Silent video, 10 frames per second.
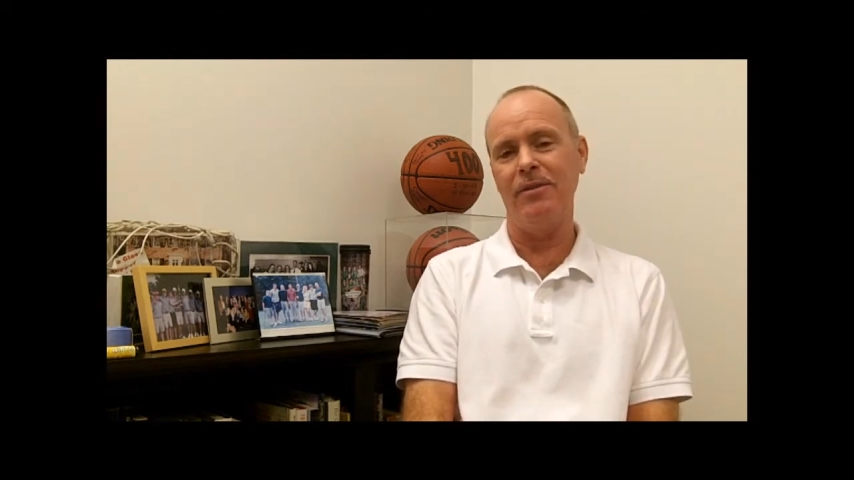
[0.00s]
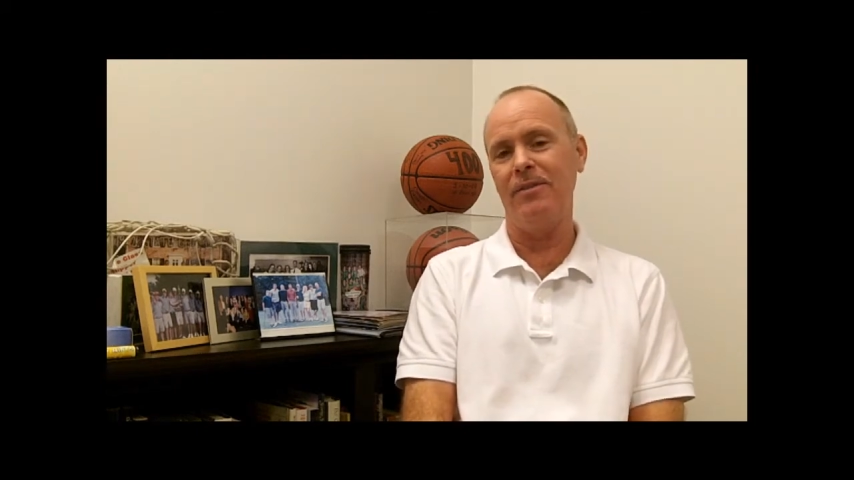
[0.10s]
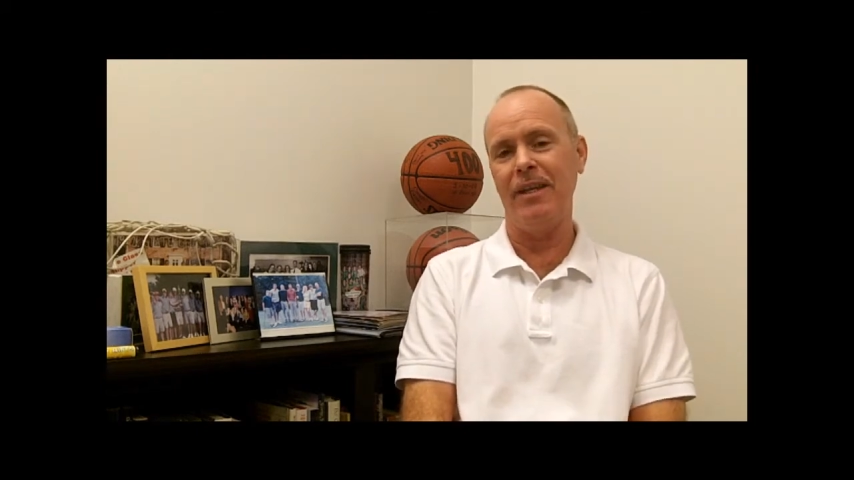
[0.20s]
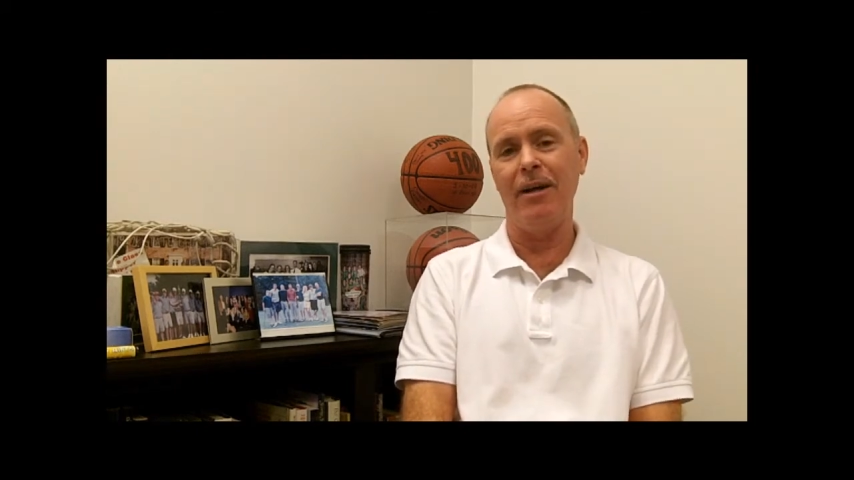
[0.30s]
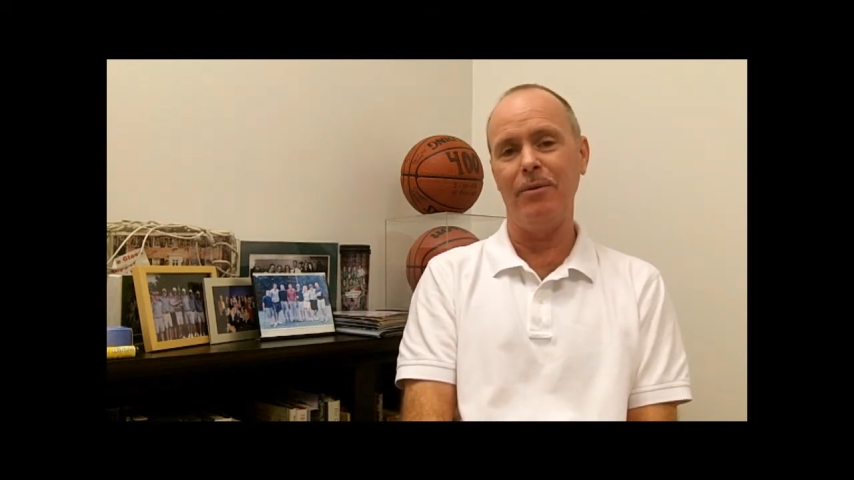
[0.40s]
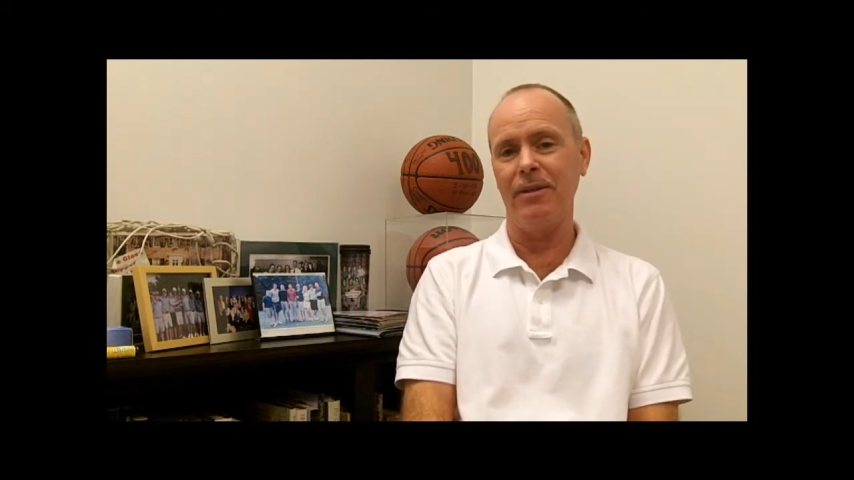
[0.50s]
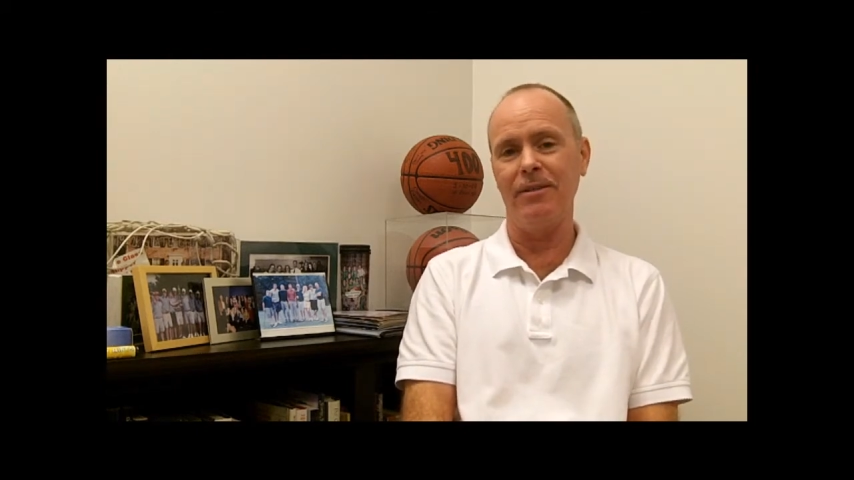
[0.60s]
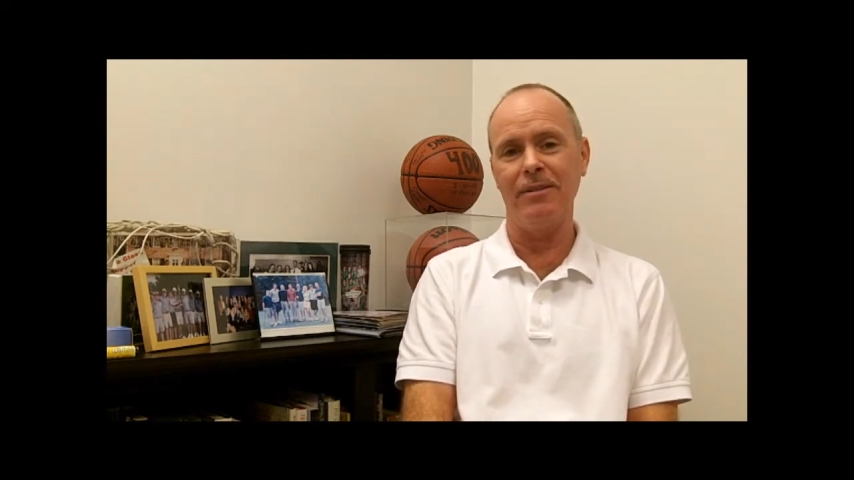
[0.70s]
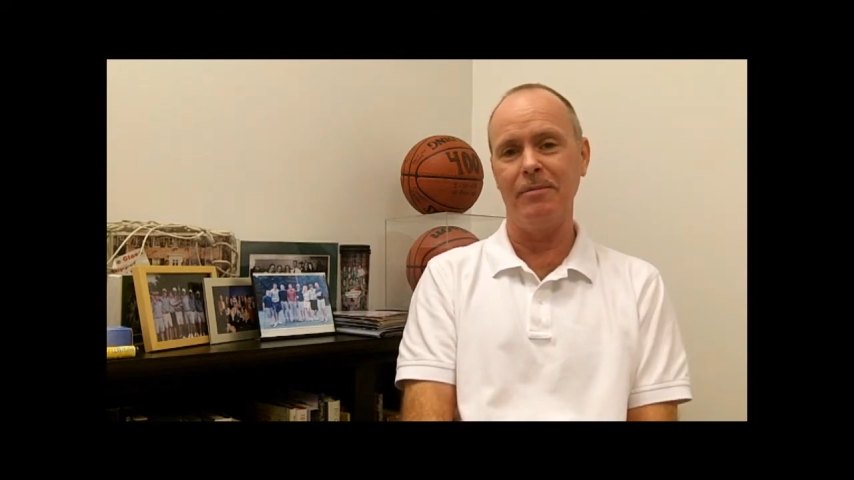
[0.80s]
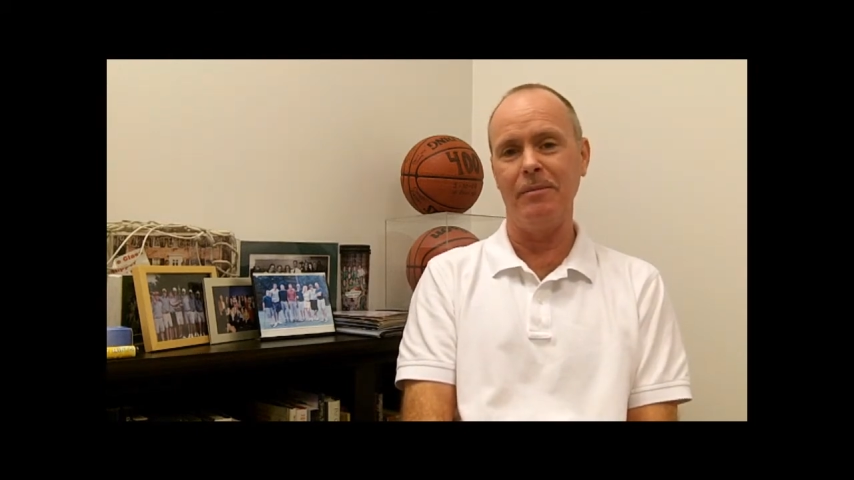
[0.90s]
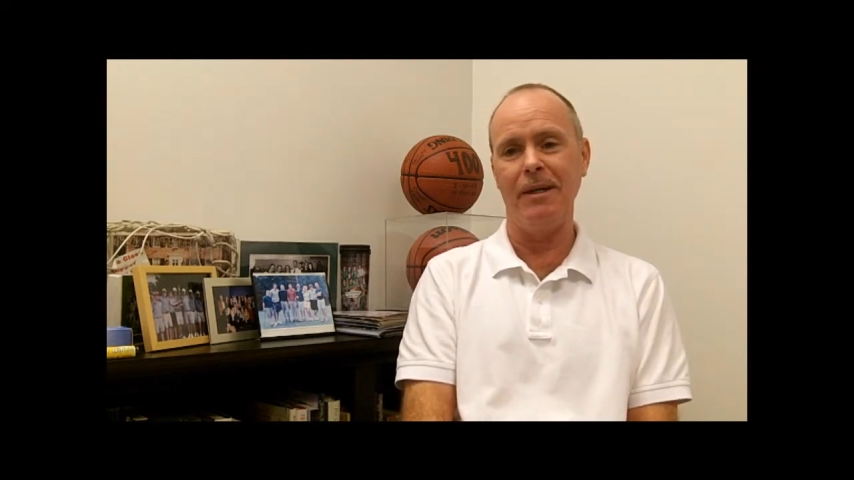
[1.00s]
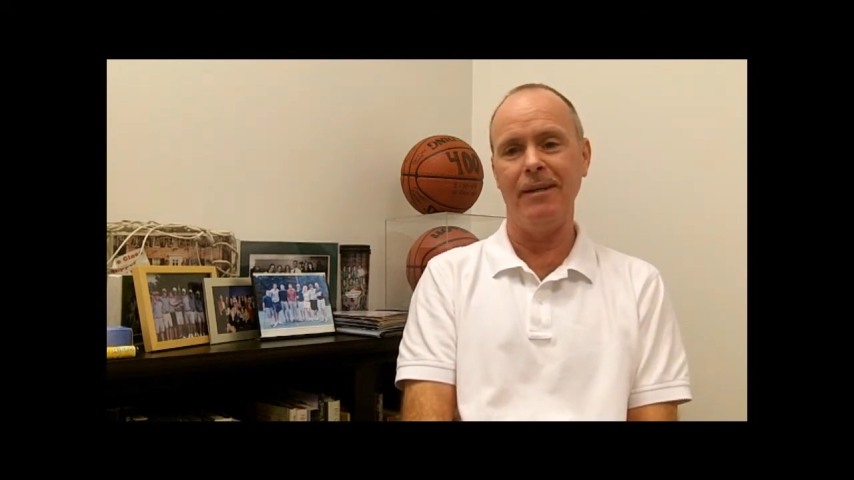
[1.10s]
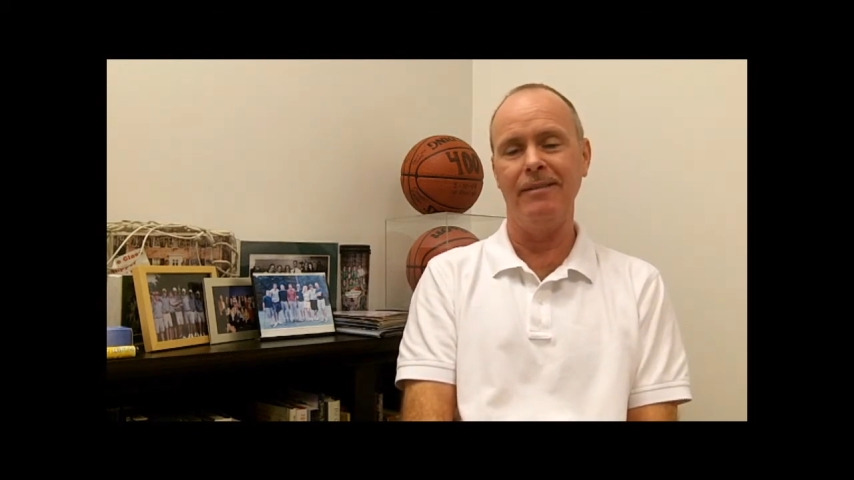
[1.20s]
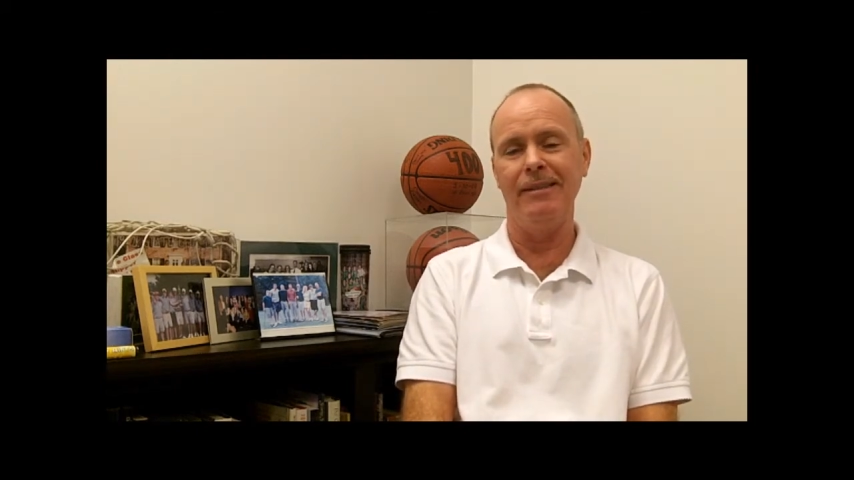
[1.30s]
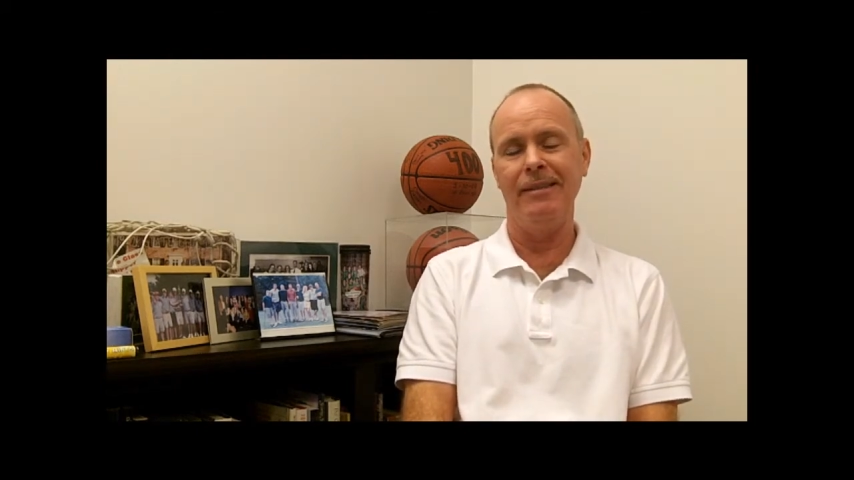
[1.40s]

We've dealt with some uh,